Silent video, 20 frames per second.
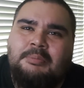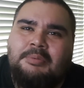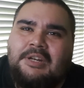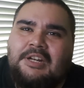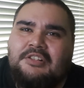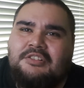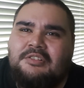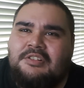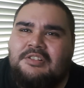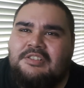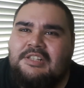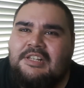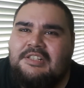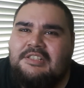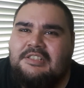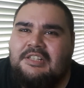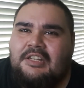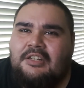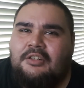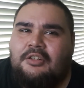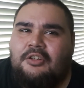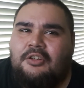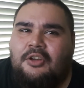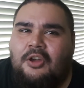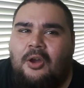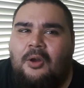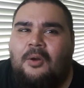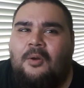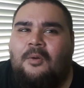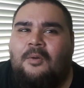But as soon as they said
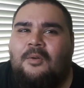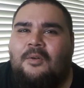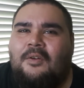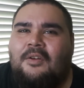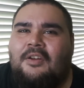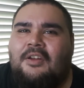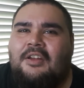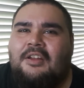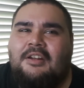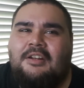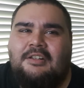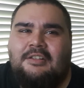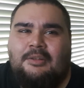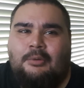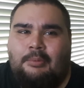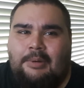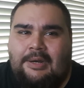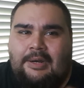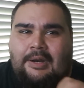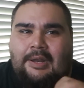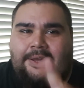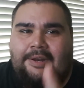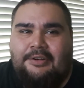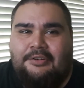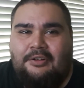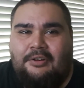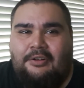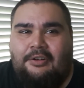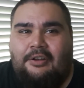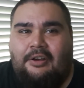go, the red light
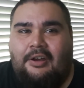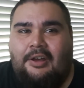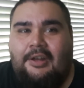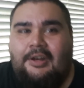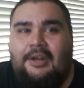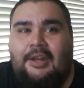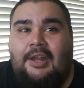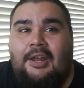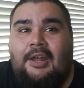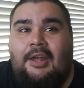turned on,